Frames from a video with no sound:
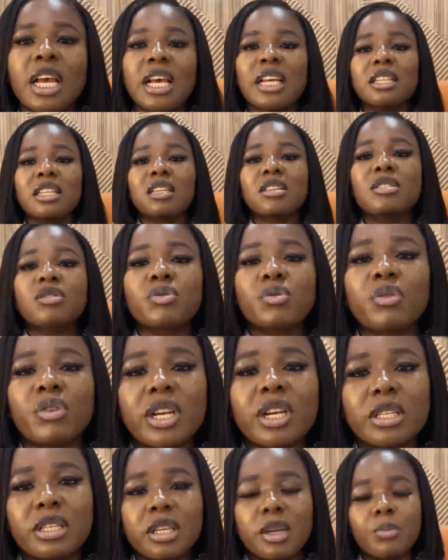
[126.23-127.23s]
This
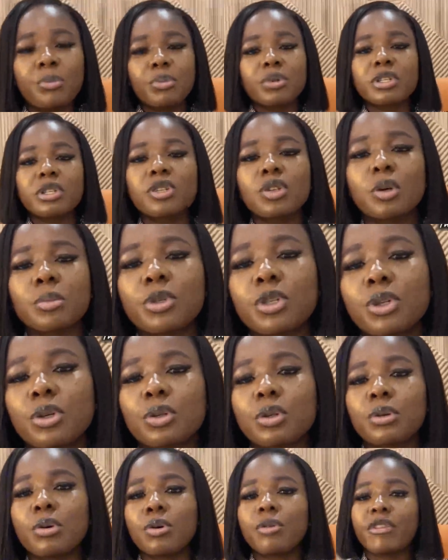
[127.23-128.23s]
raises a presumption
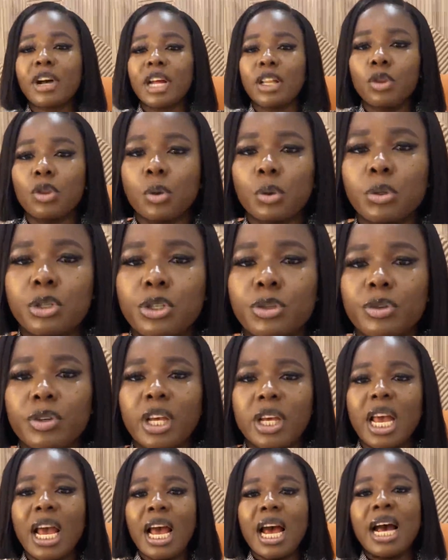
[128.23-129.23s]
of adultery,
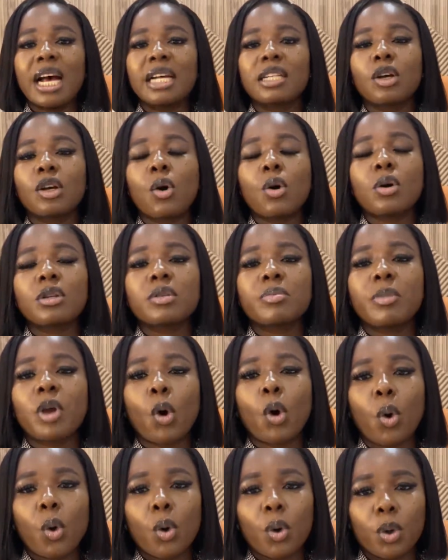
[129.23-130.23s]
and the court may
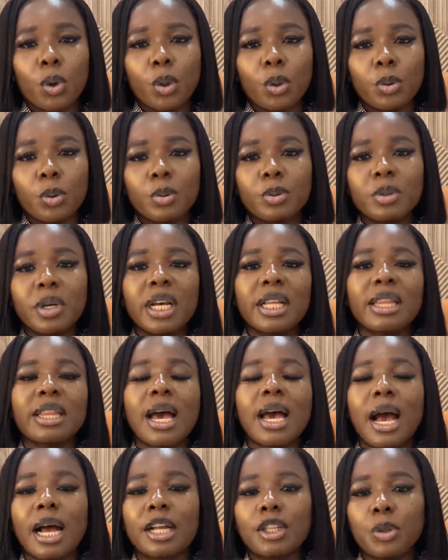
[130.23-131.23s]
conclude that
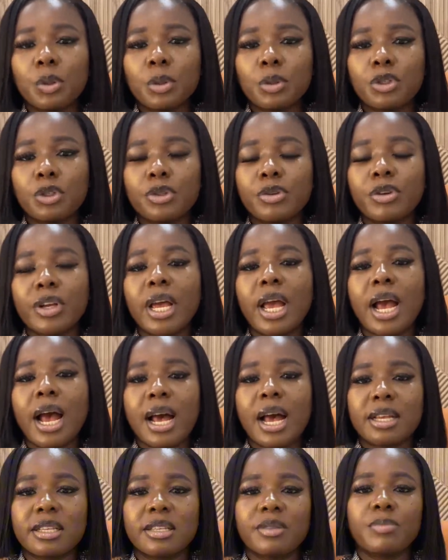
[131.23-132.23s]
adultery
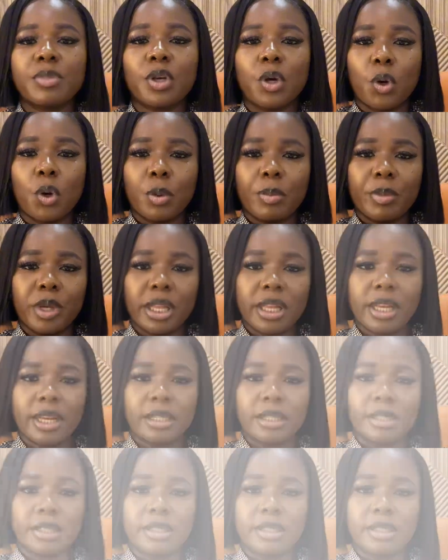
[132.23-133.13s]
has been committed.